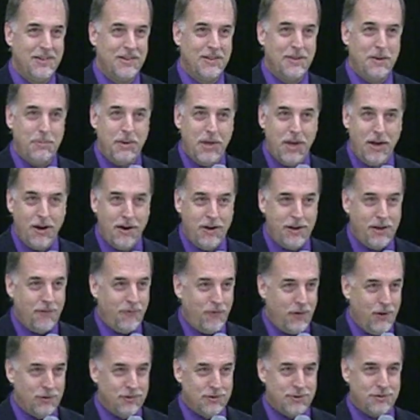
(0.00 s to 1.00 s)
Let me hear you.
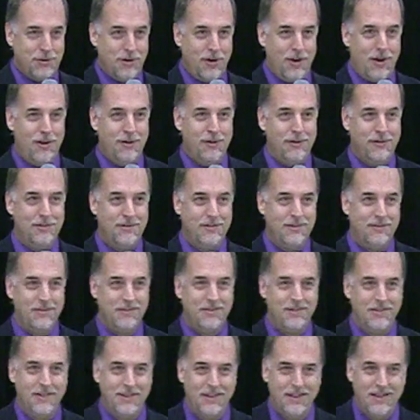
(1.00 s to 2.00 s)
Feeling strong?
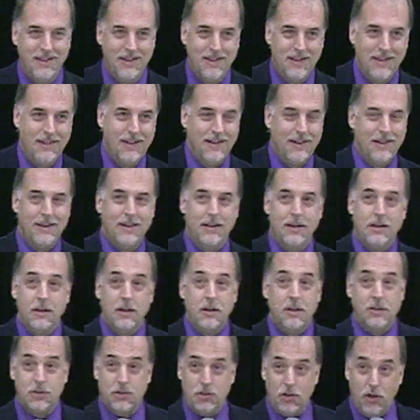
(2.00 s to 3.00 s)

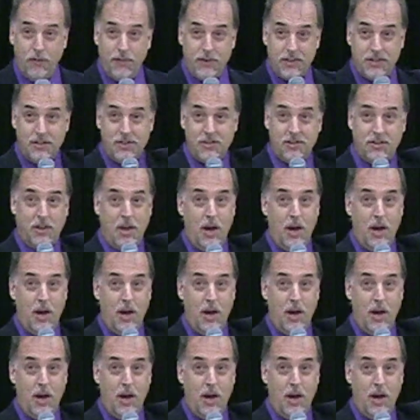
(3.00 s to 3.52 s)
Services